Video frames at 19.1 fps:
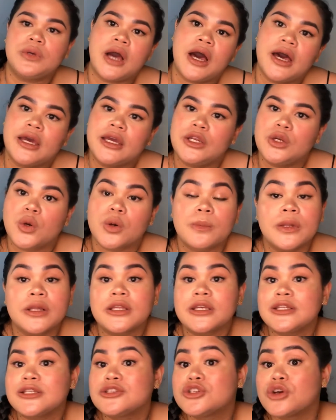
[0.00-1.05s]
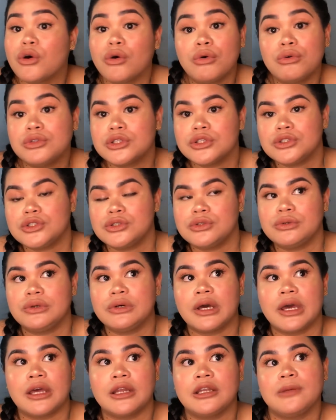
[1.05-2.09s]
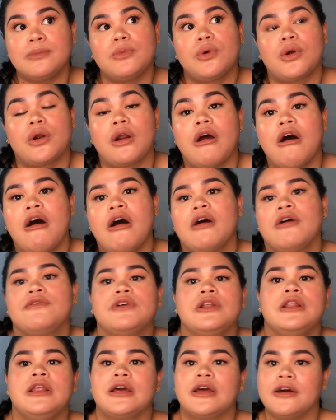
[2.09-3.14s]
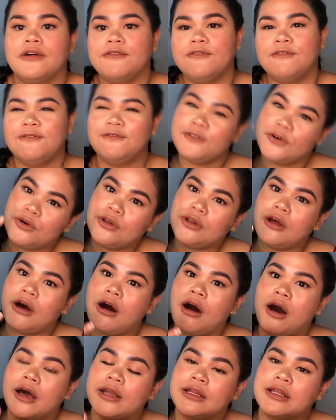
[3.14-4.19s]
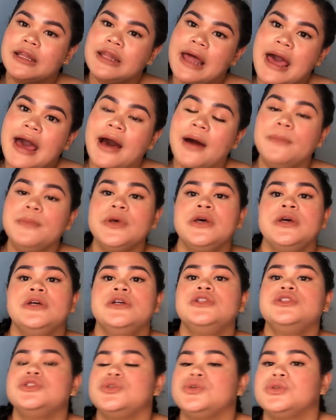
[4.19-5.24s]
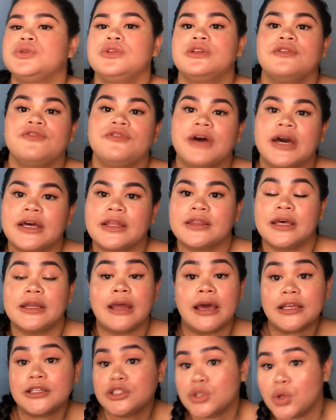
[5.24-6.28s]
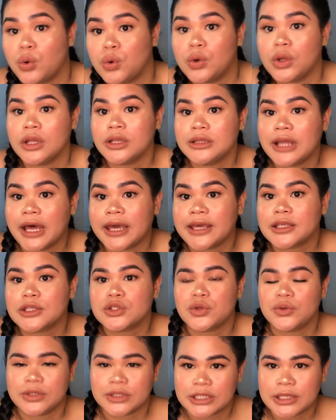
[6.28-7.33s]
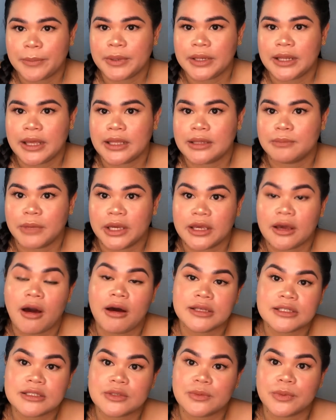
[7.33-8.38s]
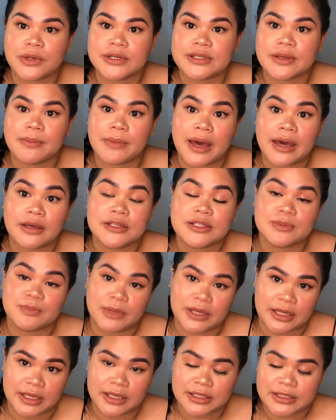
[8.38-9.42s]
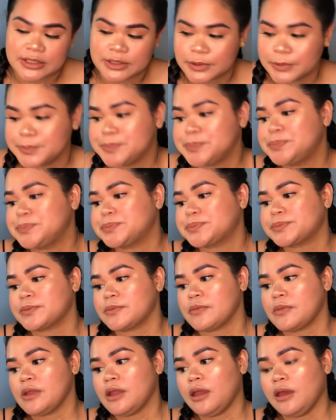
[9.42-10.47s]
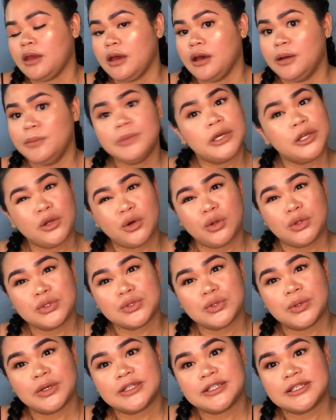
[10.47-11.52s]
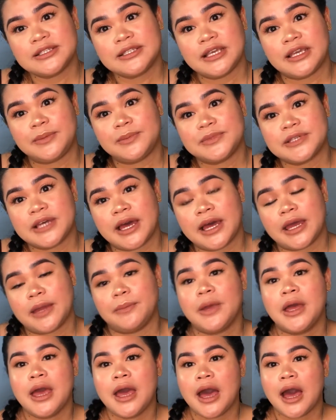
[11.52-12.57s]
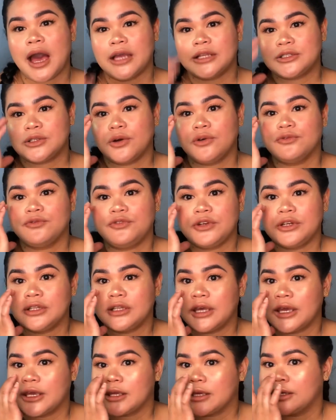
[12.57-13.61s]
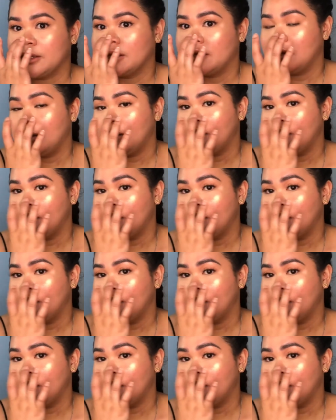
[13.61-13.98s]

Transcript: I normally don't do any more of like a full-on glam due to the fact that I don't like to intimidate my customers at MAC Cosmetics. And also at the same time, I don't feel like